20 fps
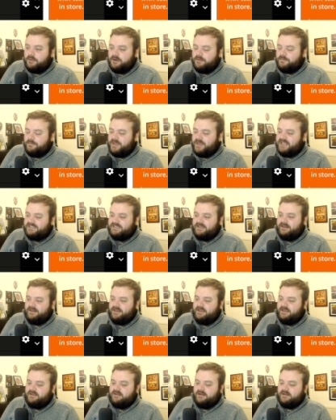but
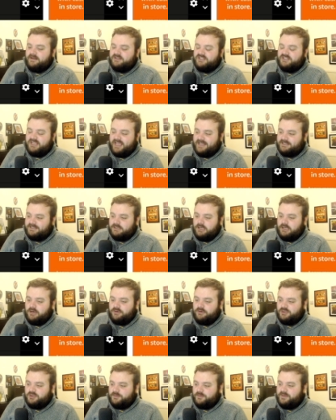basically, she gets
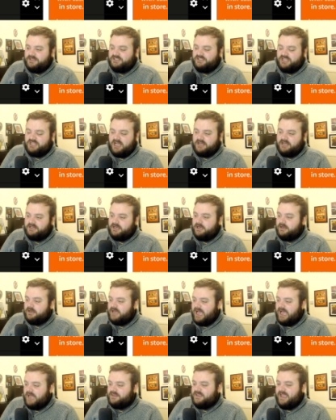locked up in
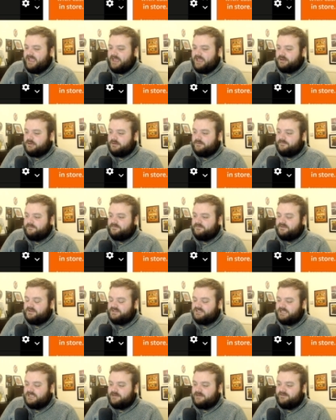Shada at the end of
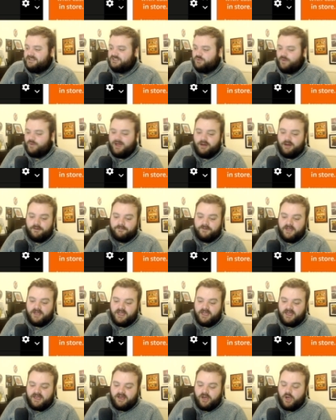series 12
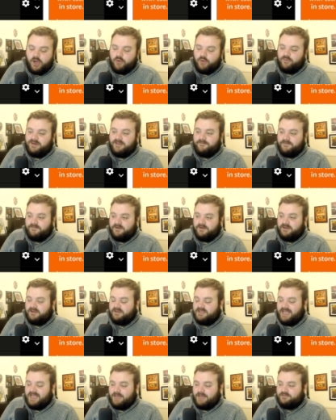only
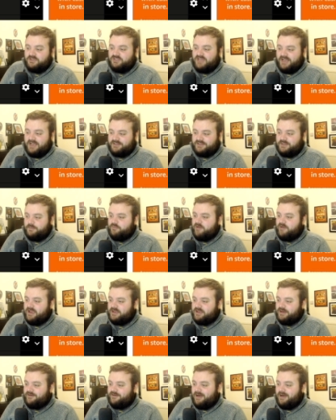for Captain Jack to
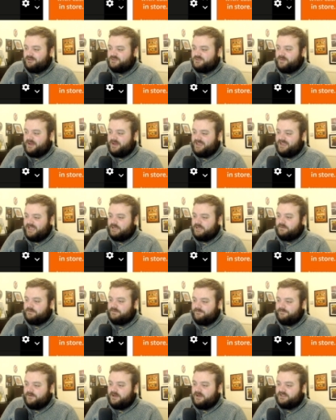break her out by the end of
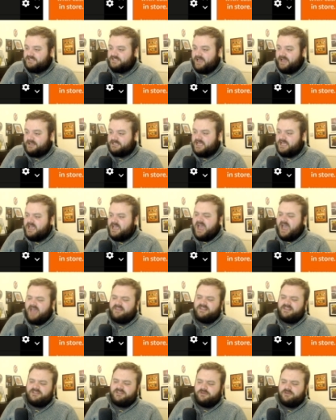the first act.
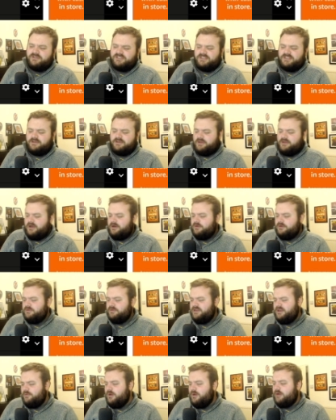And there's also the
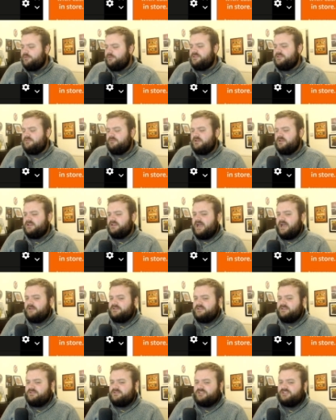whole, you know, what would what
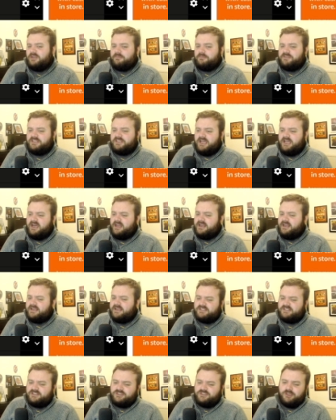how do you stop the
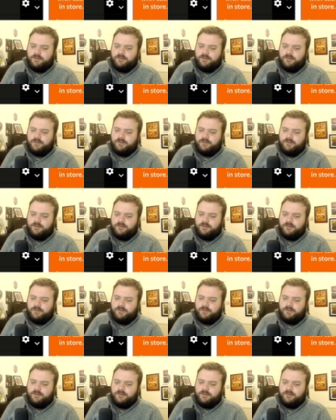Daleks or